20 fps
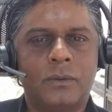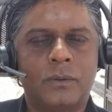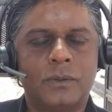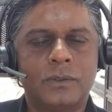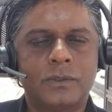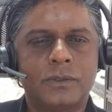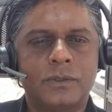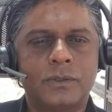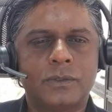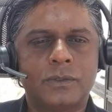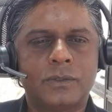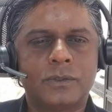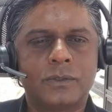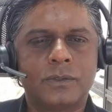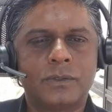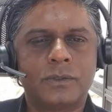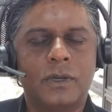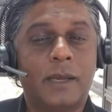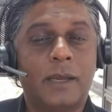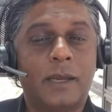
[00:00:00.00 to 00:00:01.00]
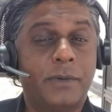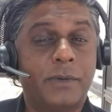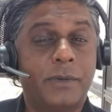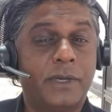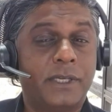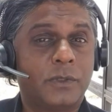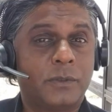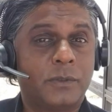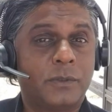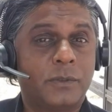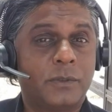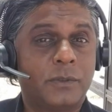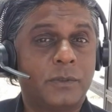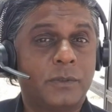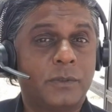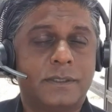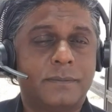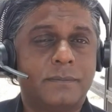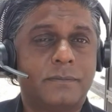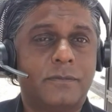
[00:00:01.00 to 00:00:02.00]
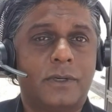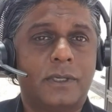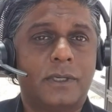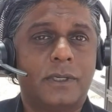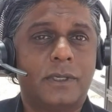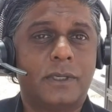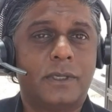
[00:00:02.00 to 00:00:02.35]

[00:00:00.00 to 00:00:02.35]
also collaborating with partners, right?